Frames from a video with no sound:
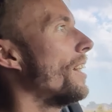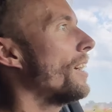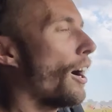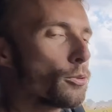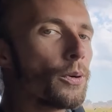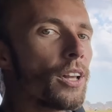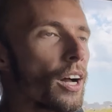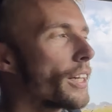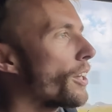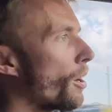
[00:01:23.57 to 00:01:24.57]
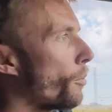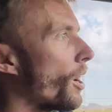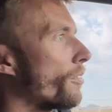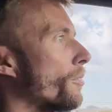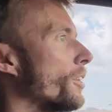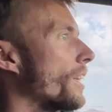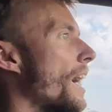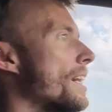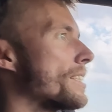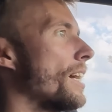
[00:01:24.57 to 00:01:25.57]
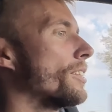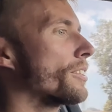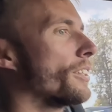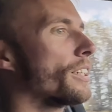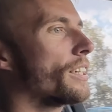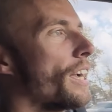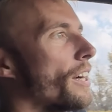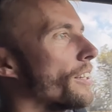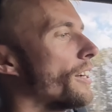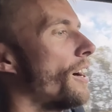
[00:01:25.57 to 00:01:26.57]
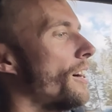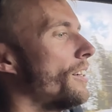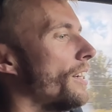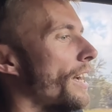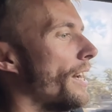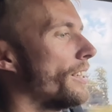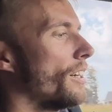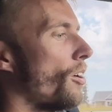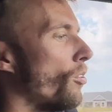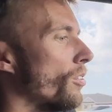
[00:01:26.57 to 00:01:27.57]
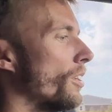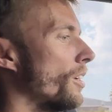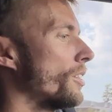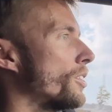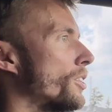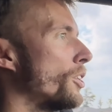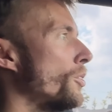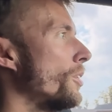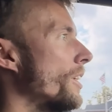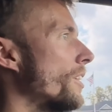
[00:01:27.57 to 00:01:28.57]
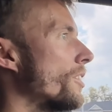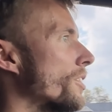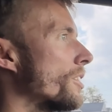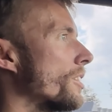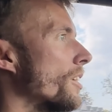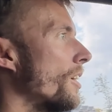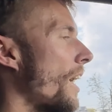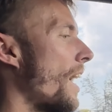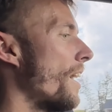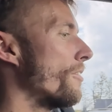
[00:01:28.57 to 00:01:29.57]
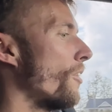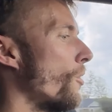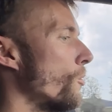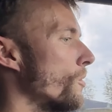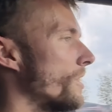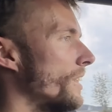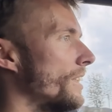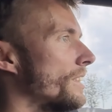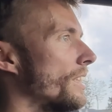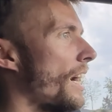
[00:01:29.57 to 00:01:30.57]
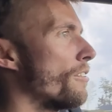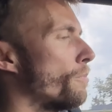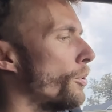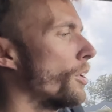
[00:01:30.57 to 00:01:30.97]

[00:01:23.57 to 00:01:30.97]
I was pretty lucky though. I bought it from a good guy. Sal took really good care of the car, and over the 2 years I've owned it, I've put